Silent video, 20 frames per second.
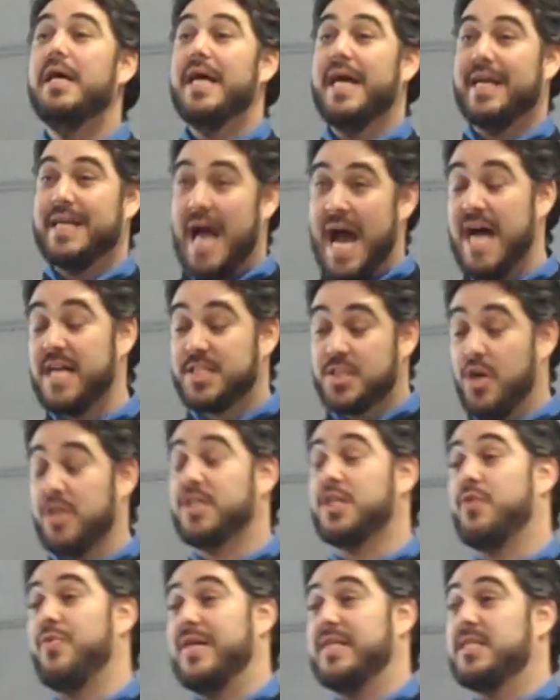It has
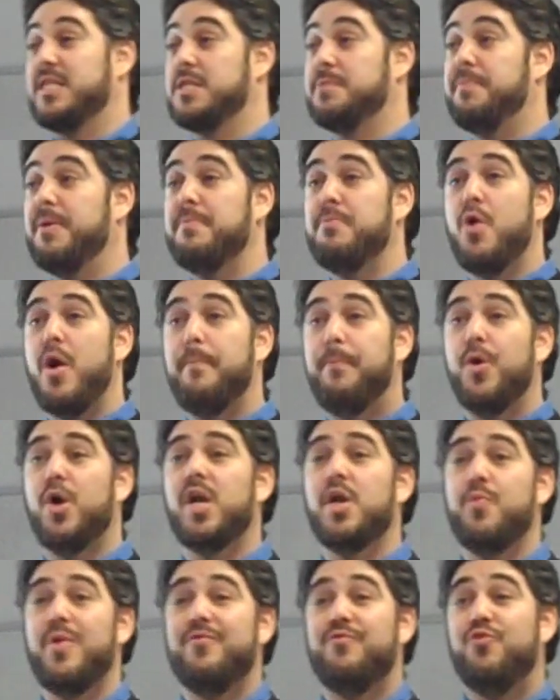consequences. But more
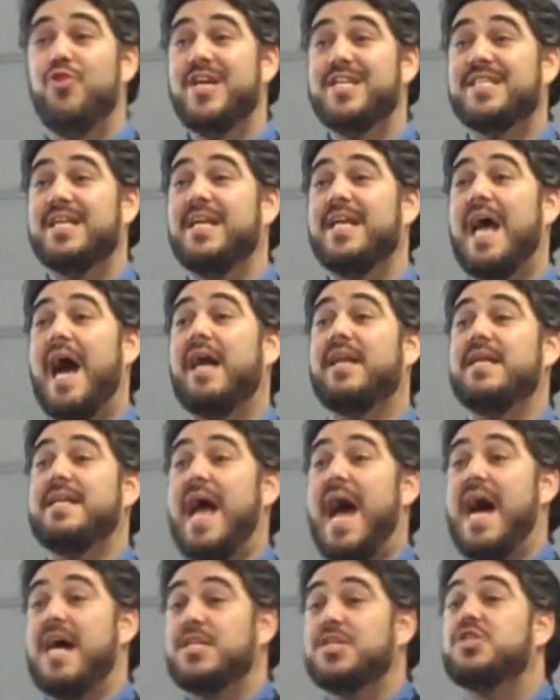importantly, we've recently had an
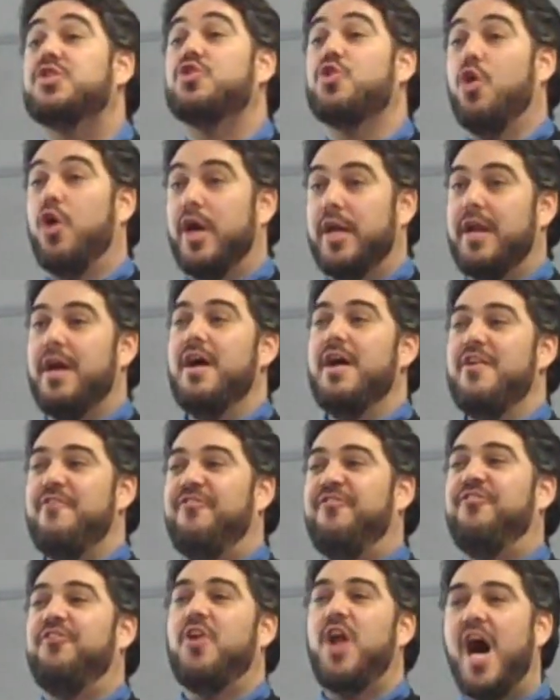asteroid
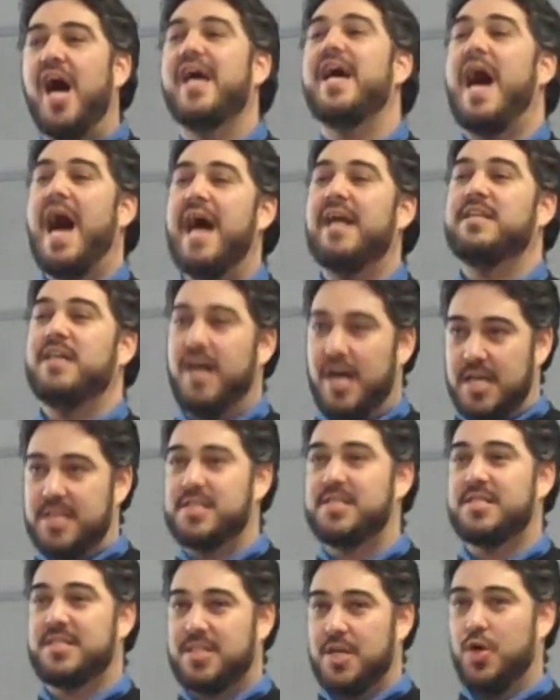fly at
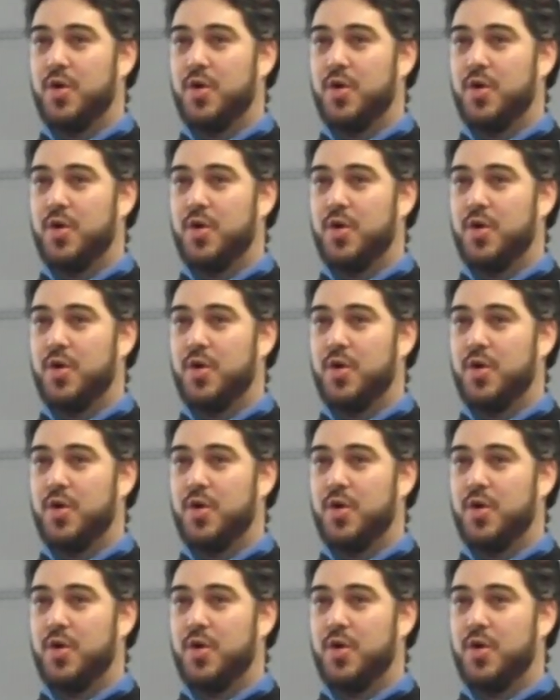us,